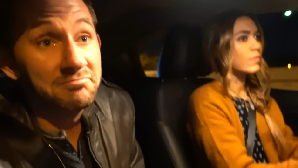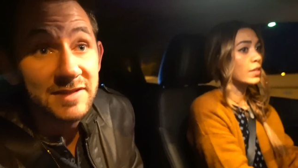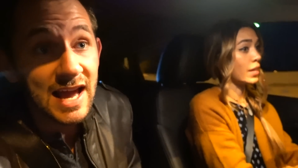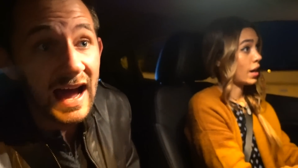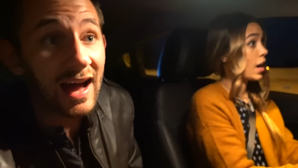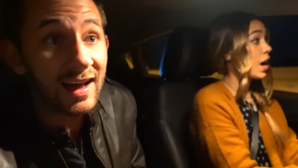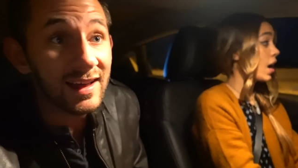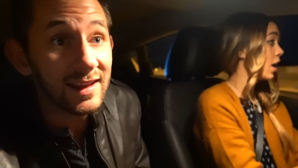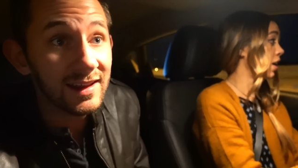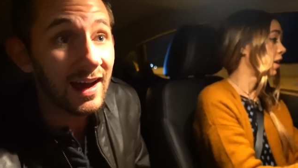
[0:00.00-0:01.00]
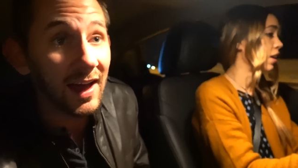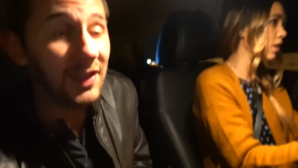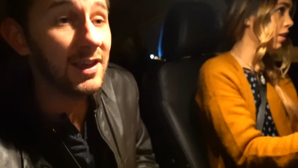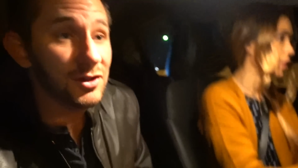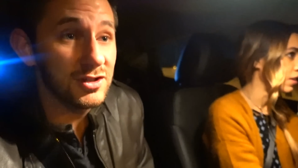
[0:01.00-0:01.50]
Speaker 1: Yeah, I
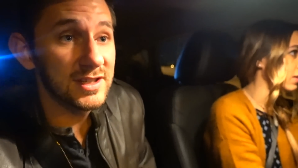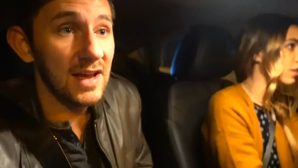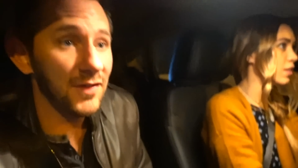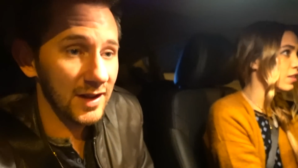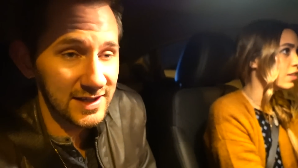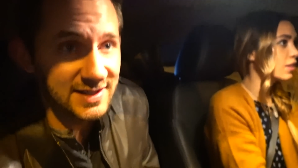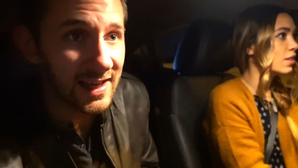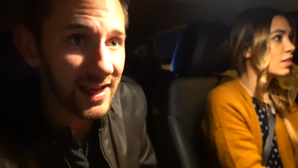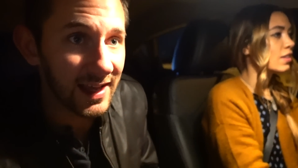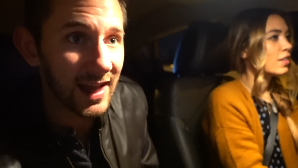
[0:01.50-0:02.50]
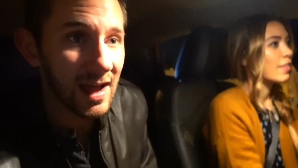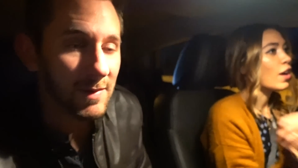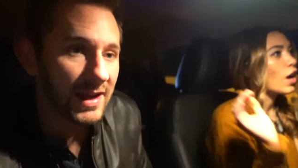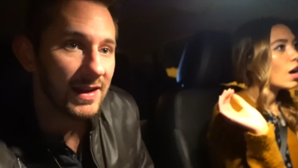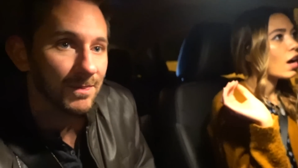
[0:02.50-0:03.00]
think you should definitely see it. I
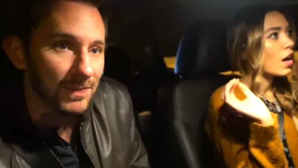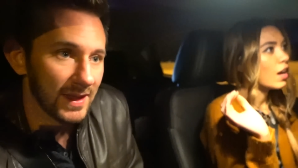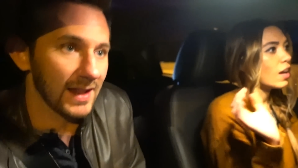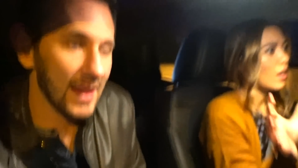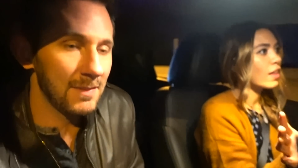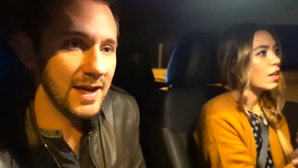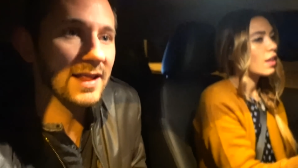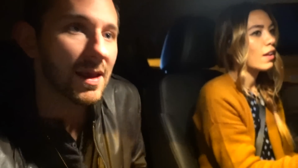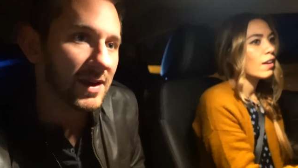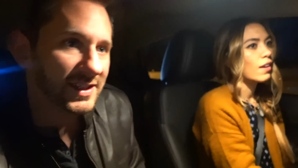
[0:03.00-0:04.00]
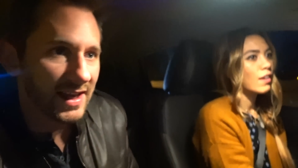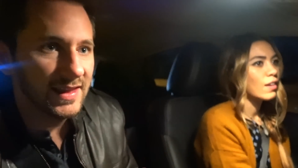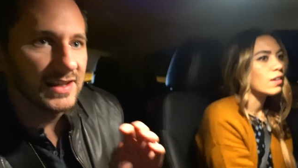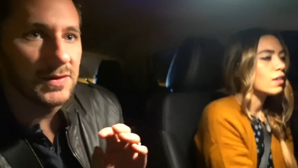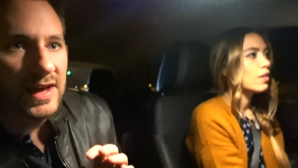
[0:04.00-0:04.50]
mean, let me say
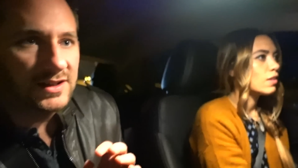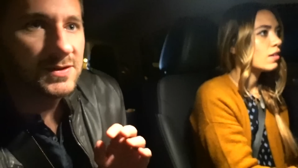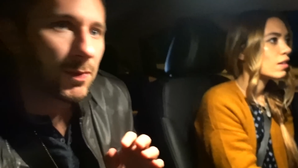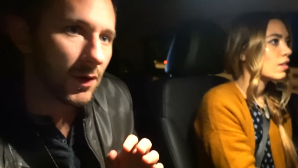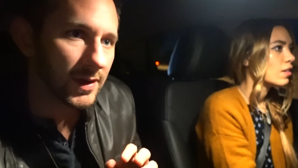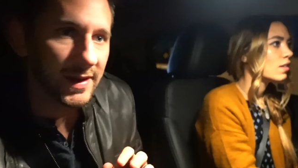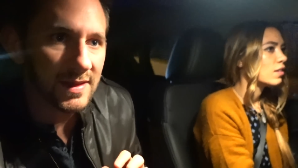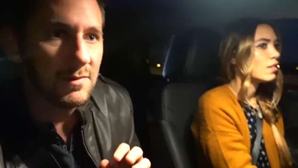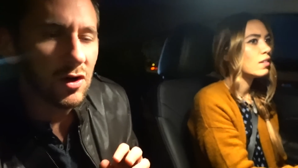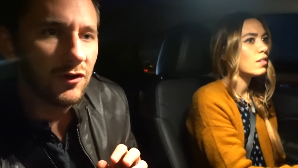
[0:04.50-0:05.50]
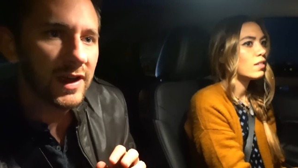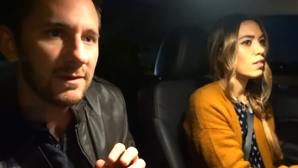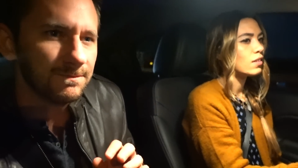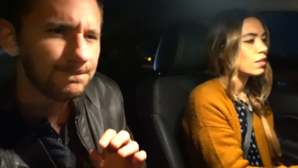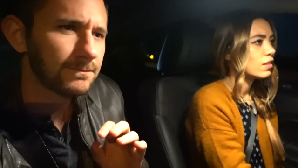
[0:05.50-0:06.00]
this without spoiling the
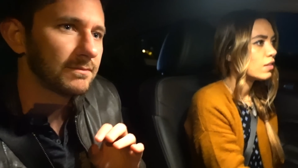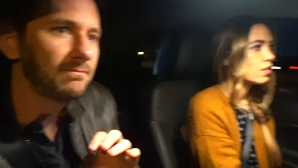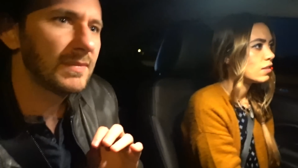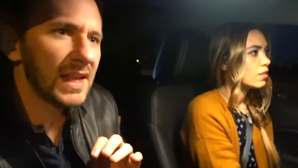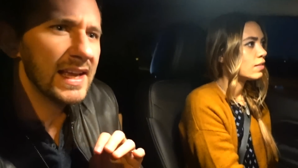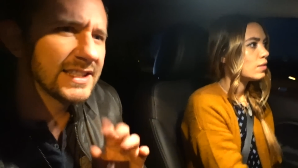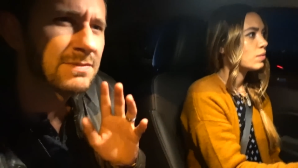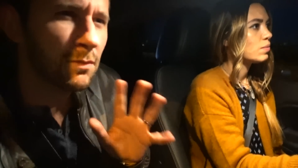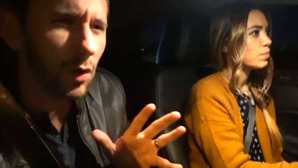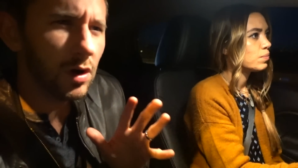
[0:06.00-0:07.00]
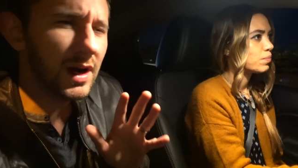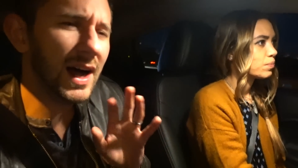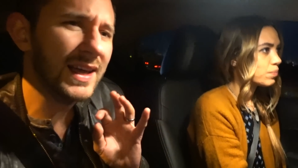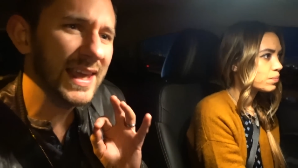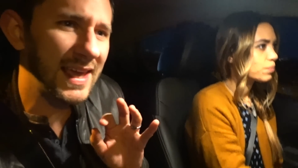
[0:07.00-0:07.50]
movie. It's more
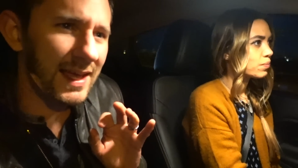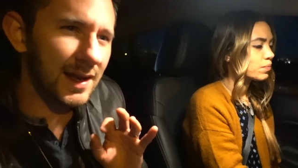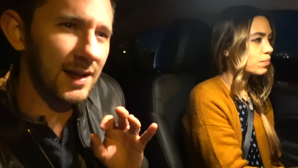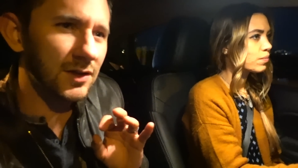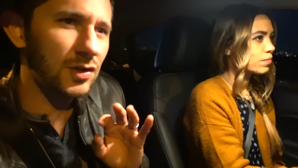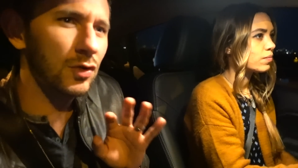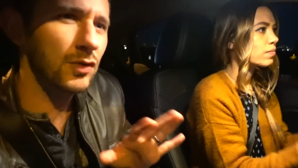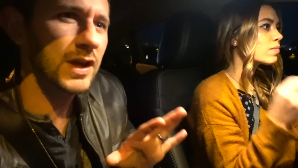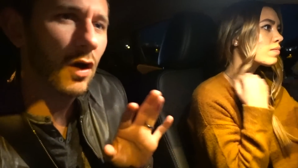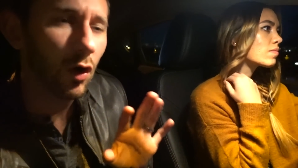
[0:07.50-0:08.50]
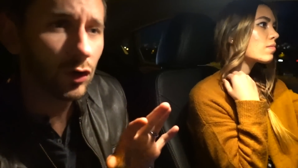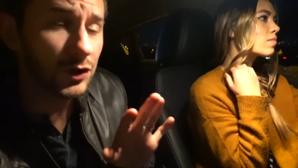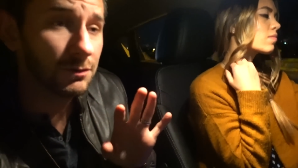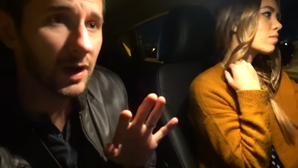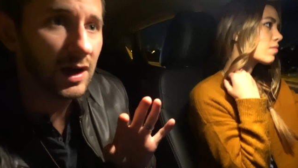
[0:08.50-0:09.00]
akin to the
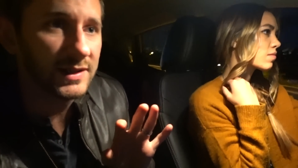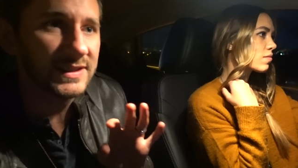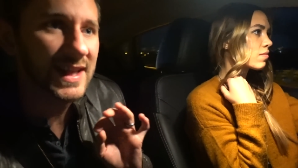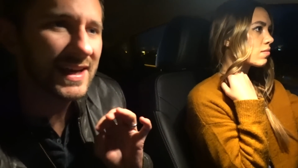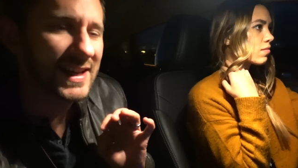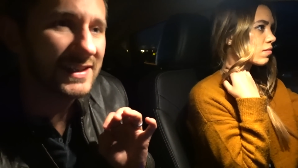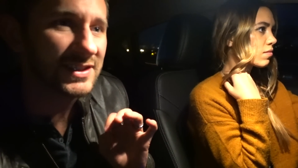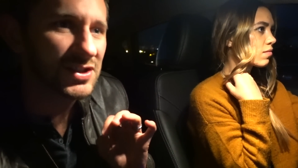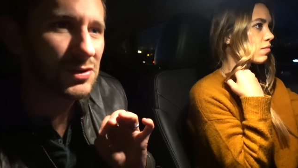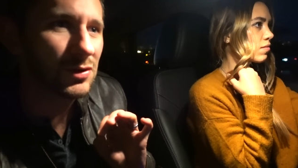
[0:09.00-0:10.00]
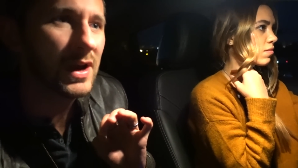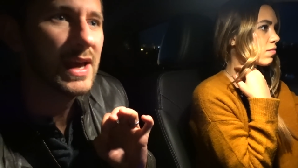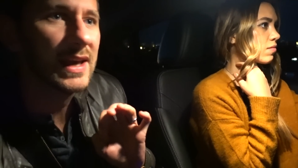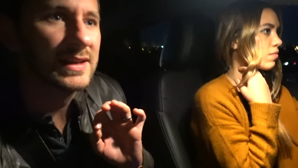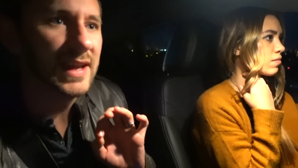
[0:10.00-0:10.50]
older Bonds than it is to
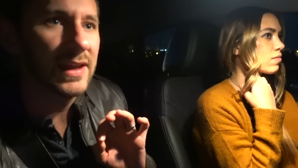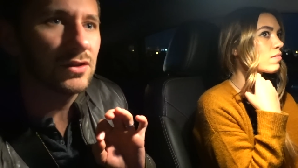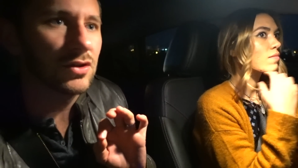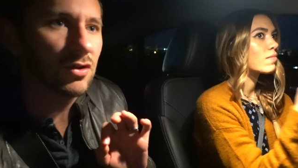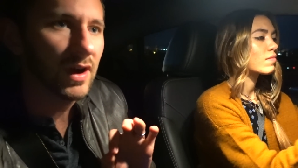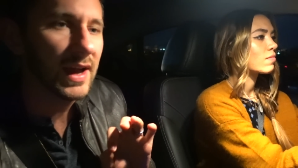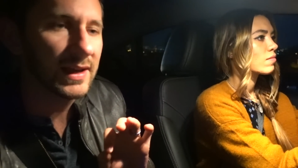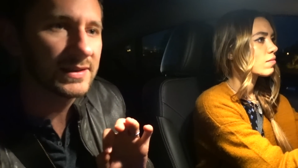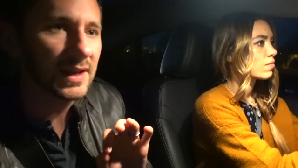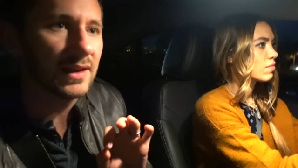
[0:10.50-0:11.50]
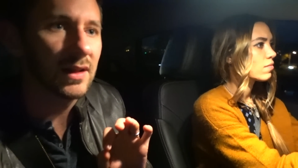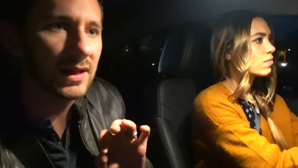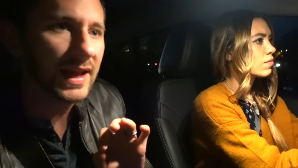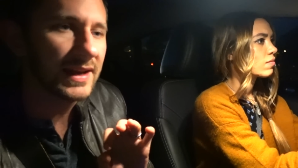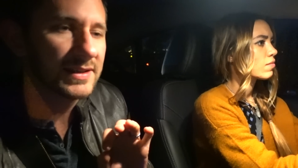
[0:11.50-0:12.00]
Daniel Craig's
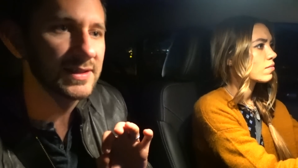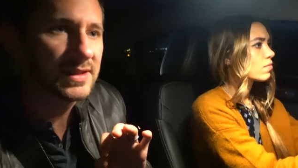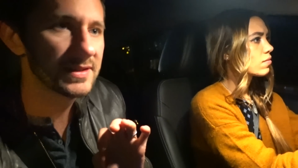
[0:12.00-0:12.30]
latest